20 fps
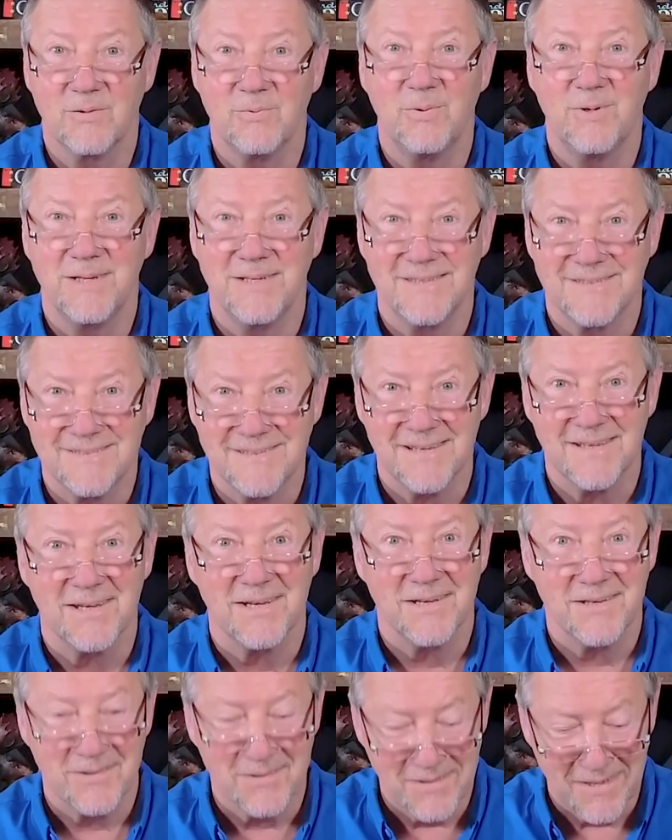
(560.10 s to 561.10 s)
as we say
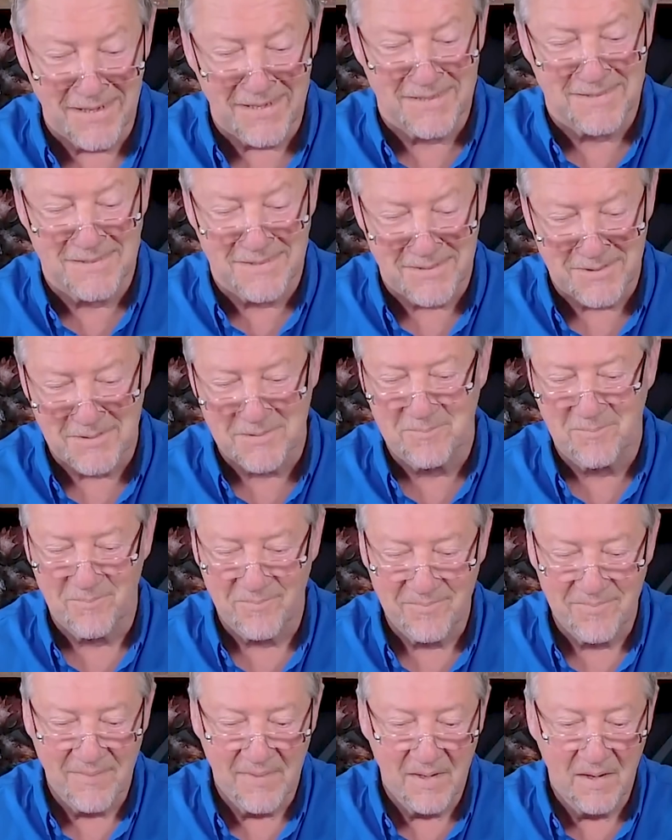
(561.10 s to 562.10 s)
in Texas.
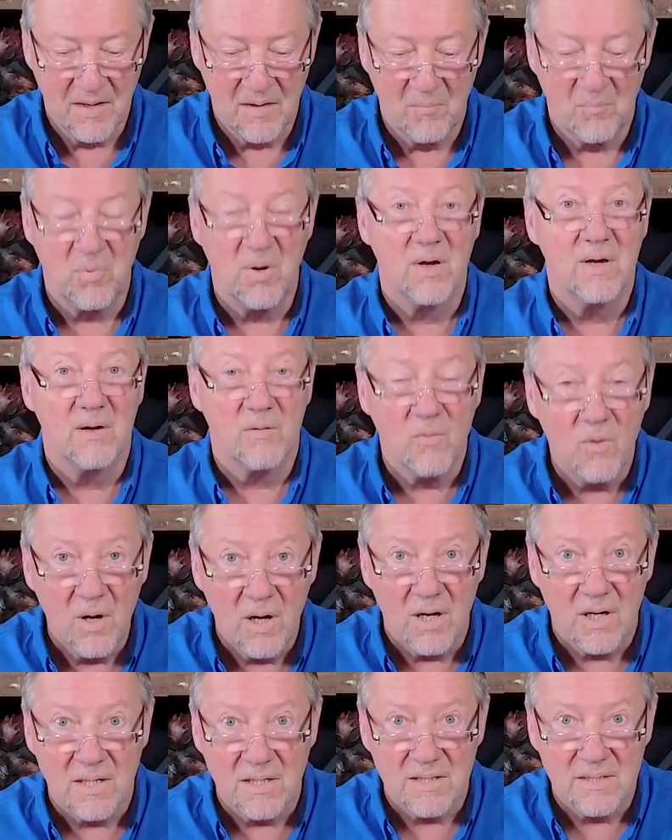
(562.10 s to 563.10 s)
But it
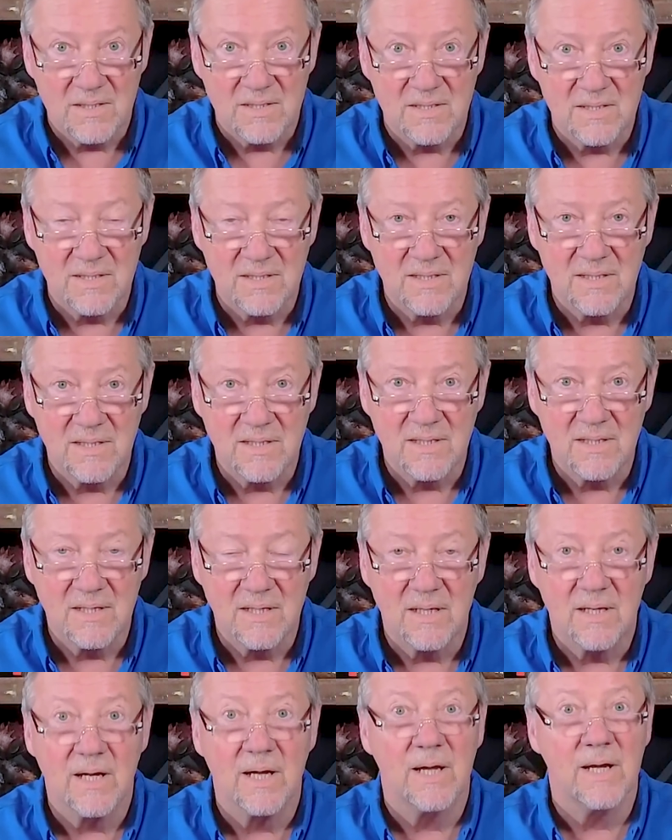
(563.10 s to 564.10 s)
was,
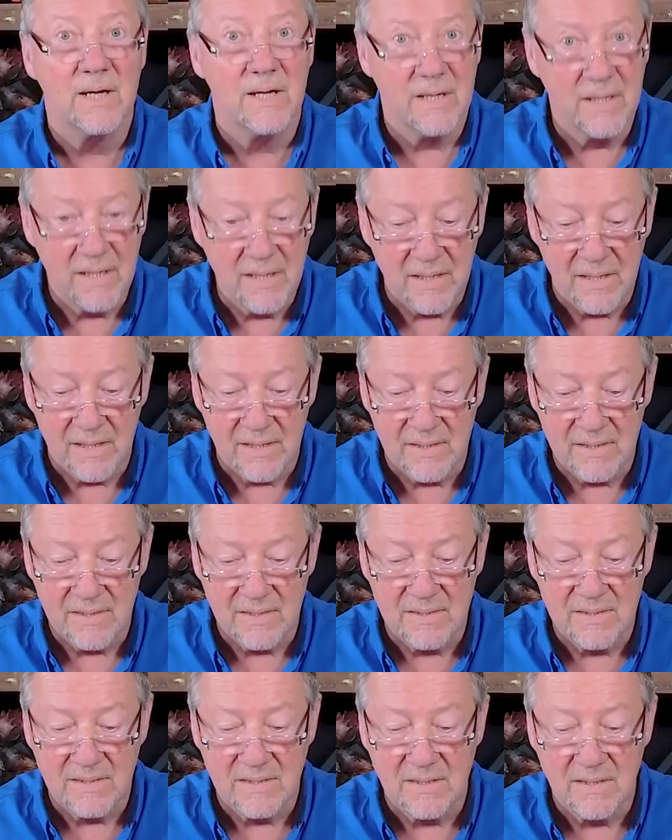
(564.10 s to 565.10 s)
and it
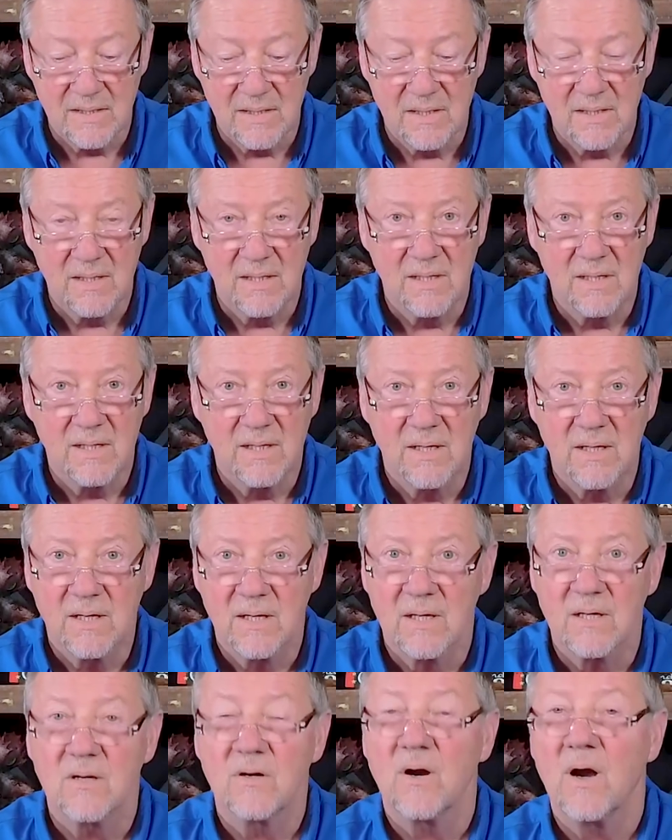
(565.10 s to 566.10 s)
is.
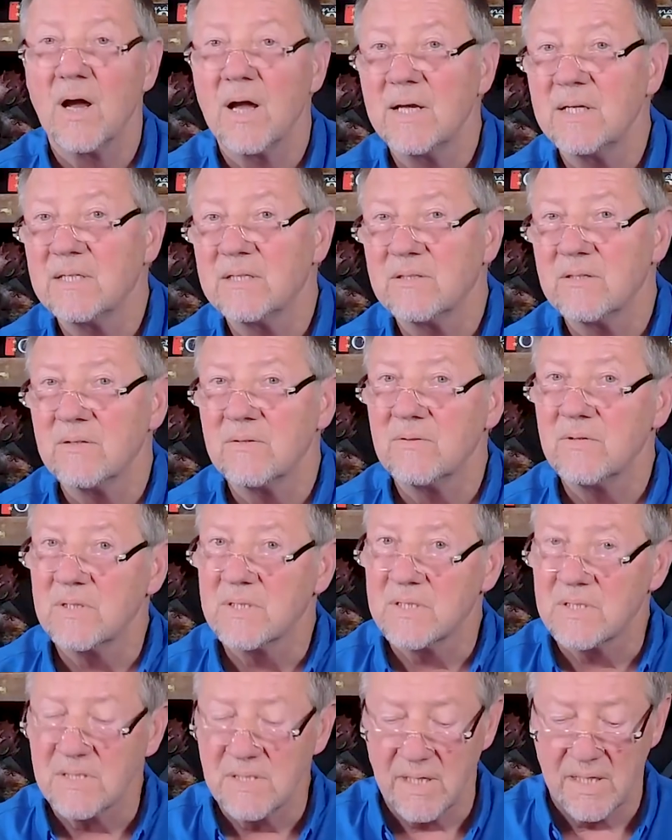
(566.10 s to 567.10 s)
Christ
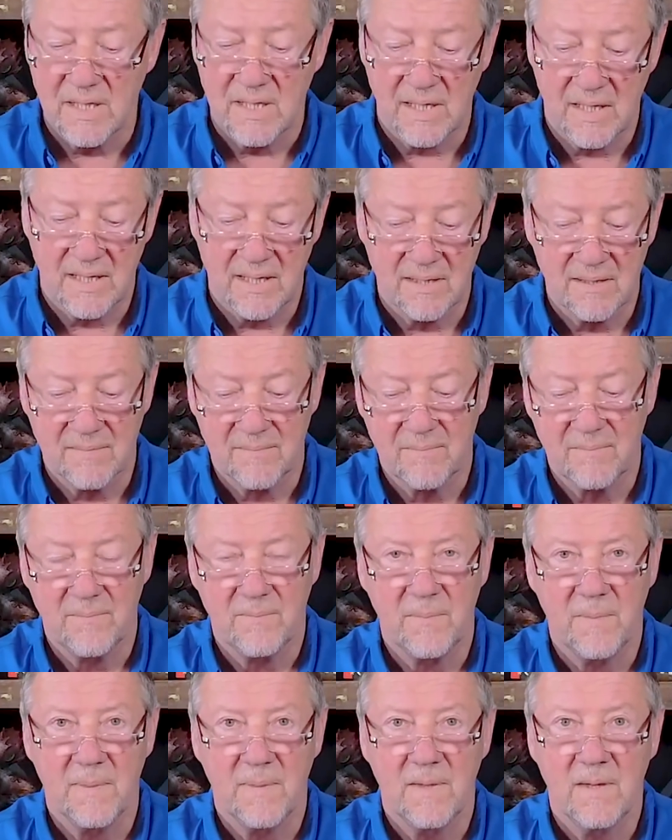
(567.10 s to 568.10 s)
was saying,
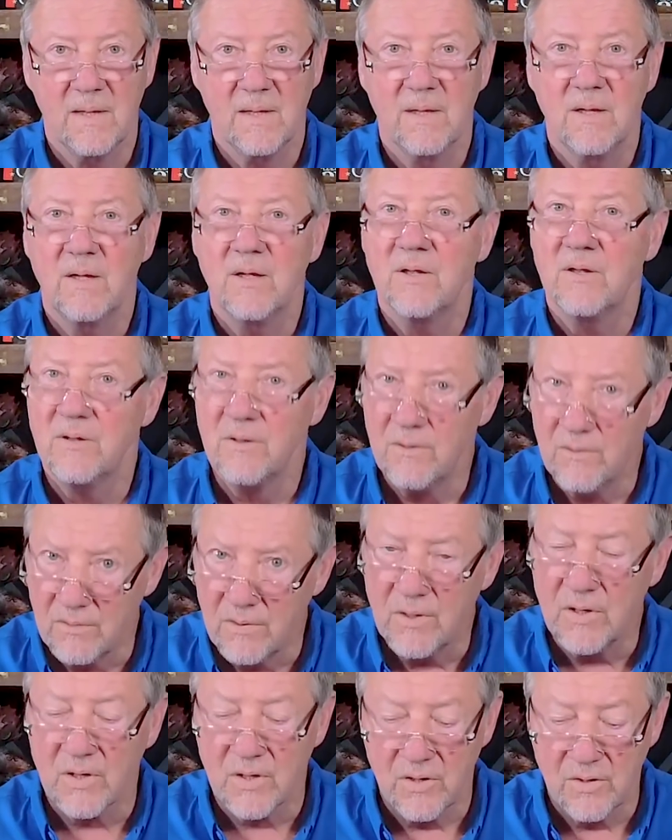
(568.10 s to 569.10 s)
You
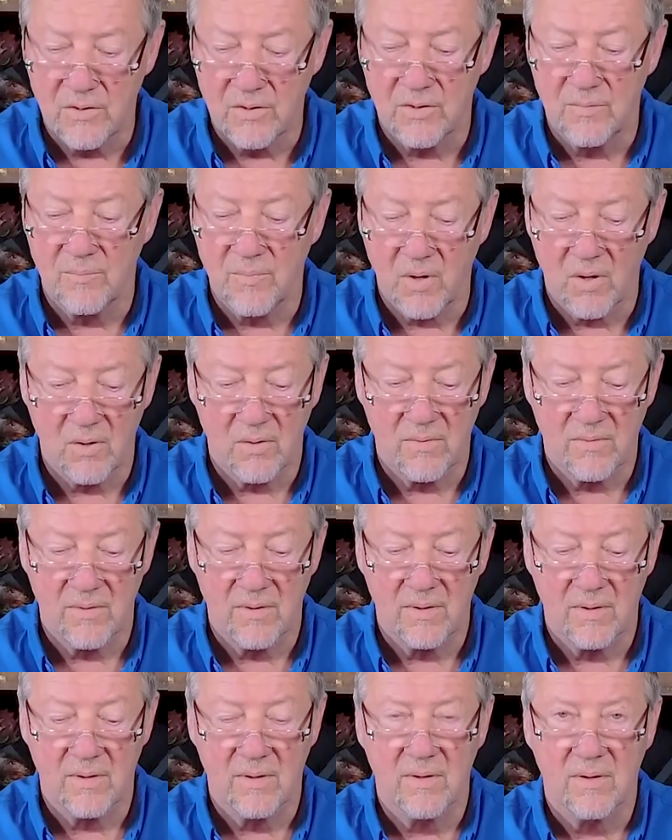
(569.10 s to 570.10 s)
look good,
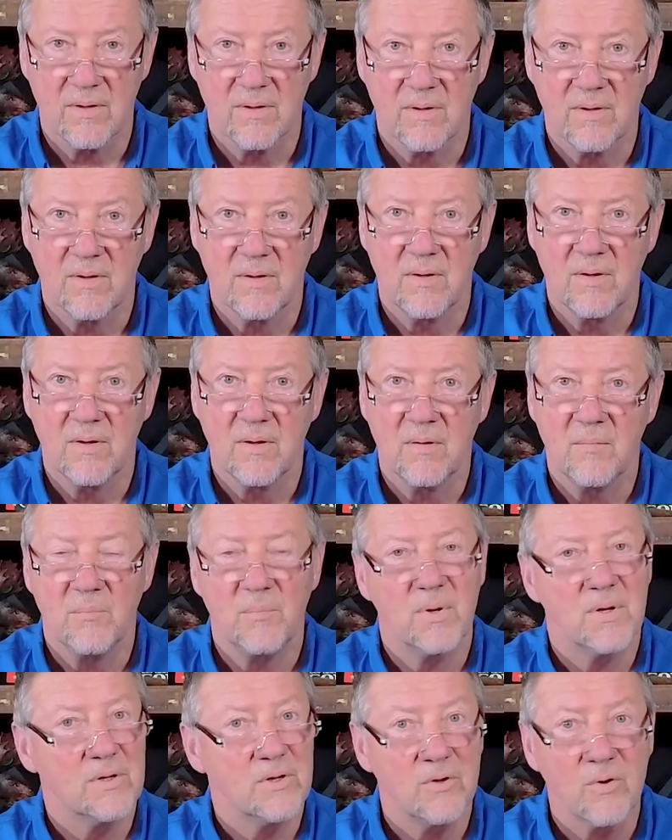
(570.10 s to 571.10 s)
Martha
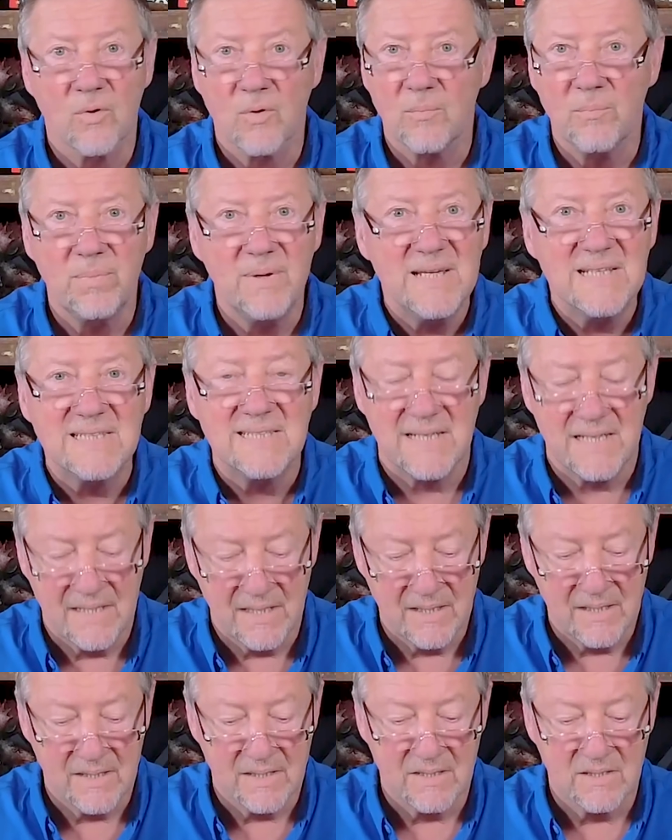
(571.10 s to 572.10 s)
but your
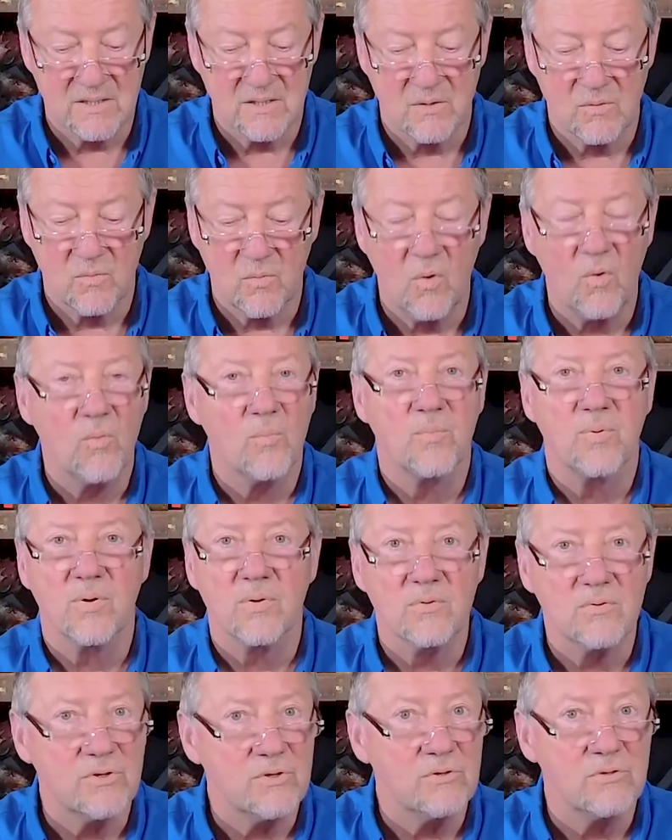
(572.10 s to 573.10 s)
busyness won't
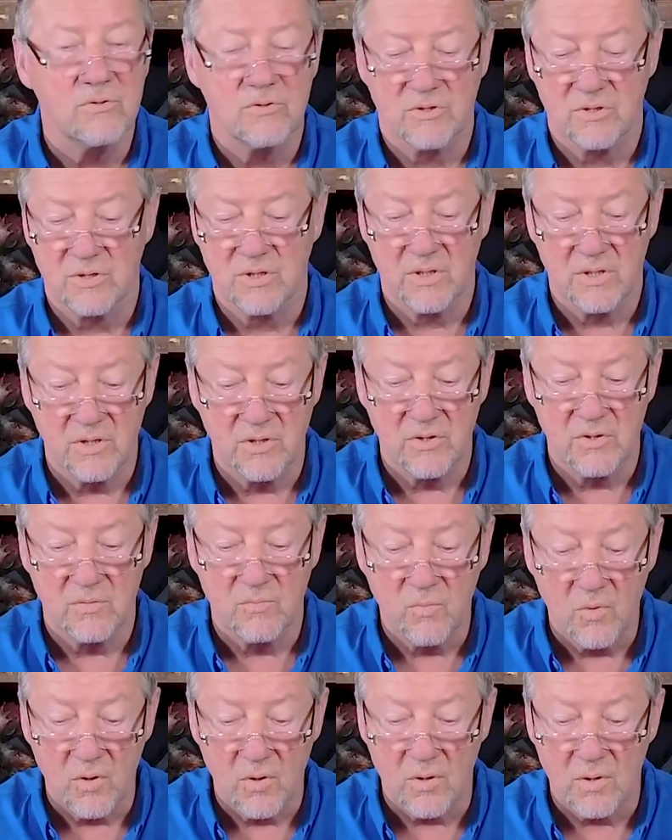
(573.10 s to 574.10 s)
produce the
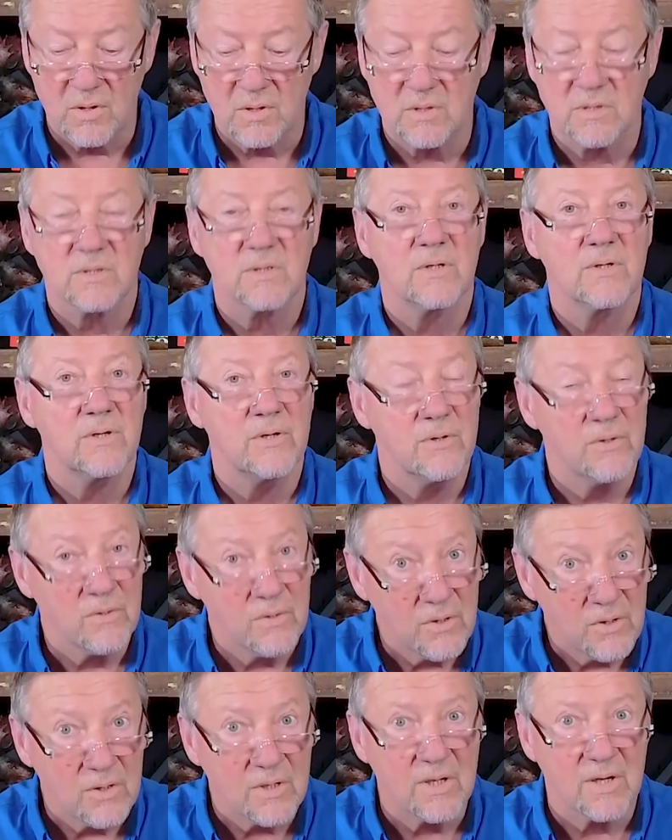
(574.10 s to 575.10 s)
good works you're
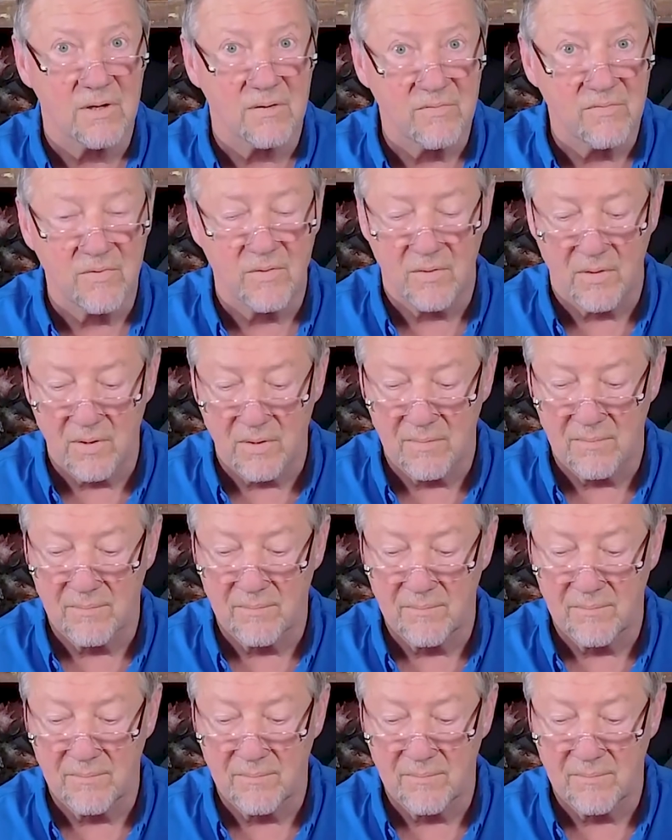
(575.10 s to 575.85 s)
looking for.